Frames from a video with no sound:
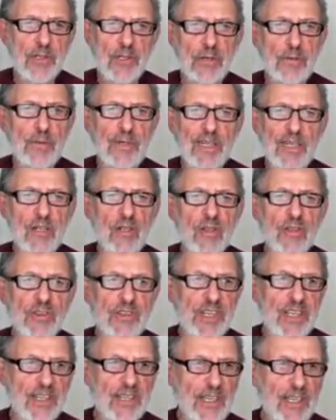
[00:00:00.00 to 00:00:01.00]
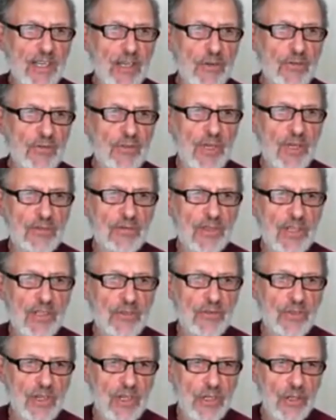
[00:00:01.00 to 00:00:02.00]
critical details of
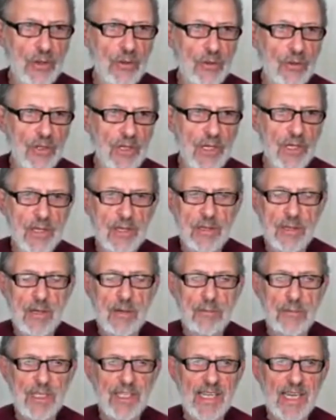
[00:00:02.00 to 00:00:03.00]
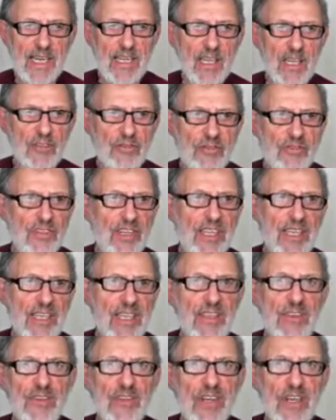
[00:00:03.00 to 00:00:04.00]
this code, but now let's see
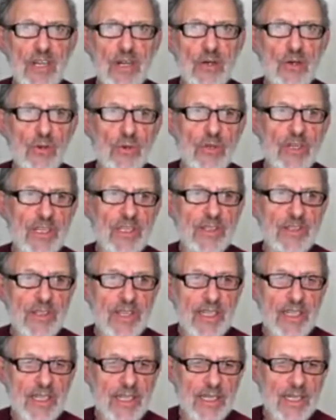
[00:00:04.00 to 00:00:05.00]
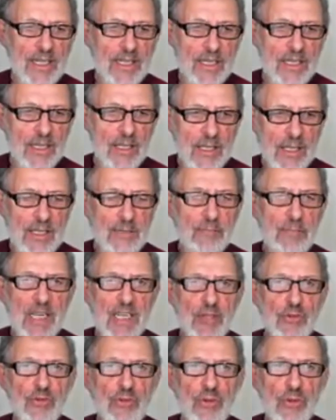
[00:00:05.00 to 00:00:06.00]
the code in detail and
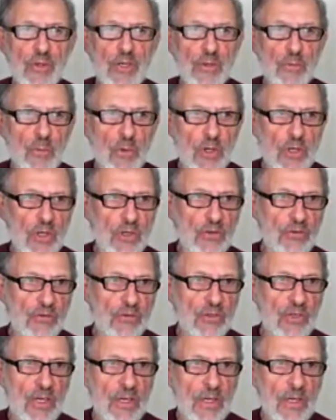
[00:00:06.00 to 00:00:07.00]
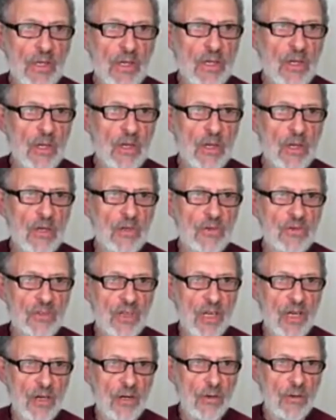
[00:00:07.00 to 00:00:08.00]
make sure it works.
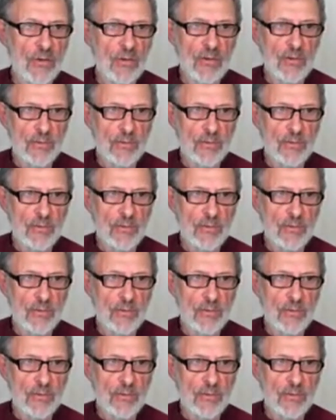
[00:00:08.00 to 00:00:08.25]
So